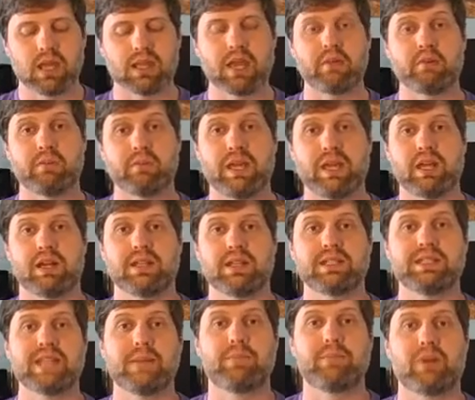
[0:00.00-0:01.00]
that would be on a
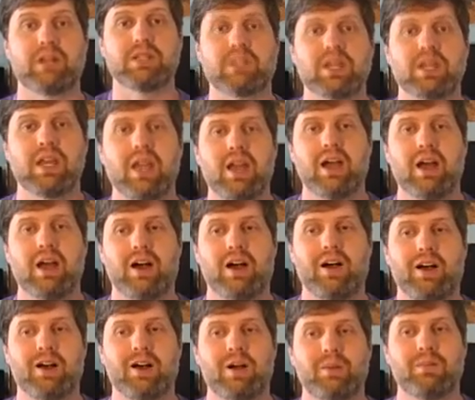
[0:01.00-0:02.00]
separate
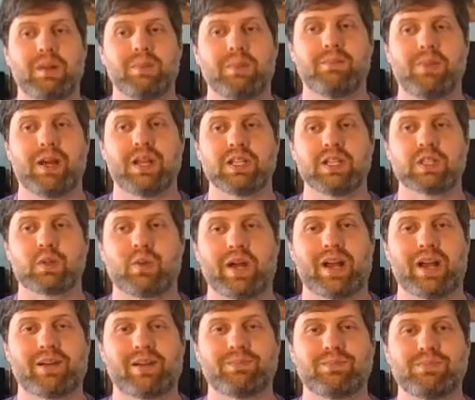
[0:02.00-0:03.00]
Punnett
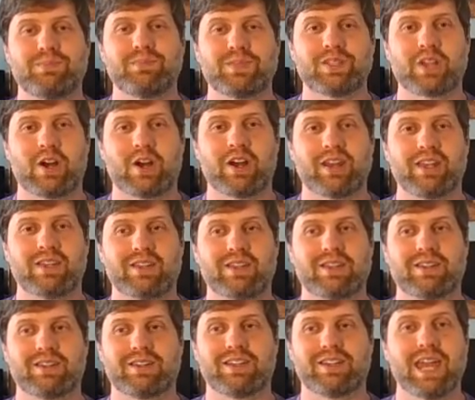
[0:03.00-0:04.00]
square. Sorry that
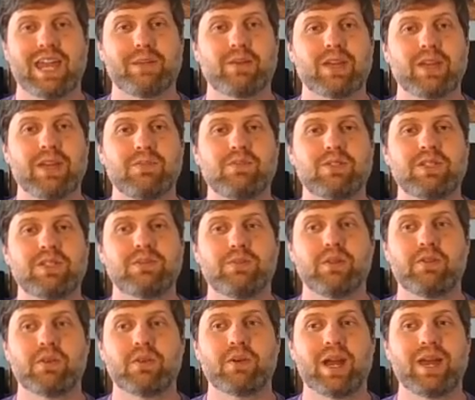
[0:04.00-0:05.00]
the camera keeps moving
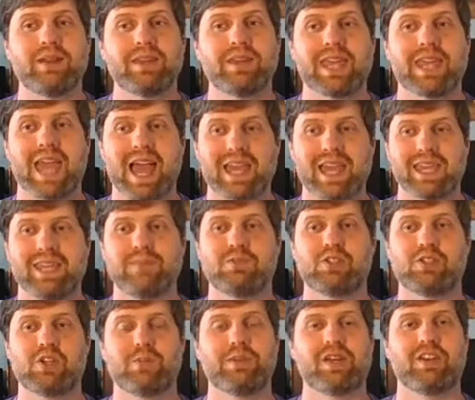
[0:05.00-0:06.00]
around, the cat keeps
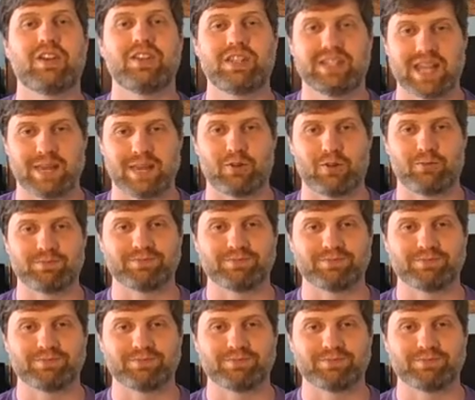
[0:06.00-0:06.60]
jumping on the table.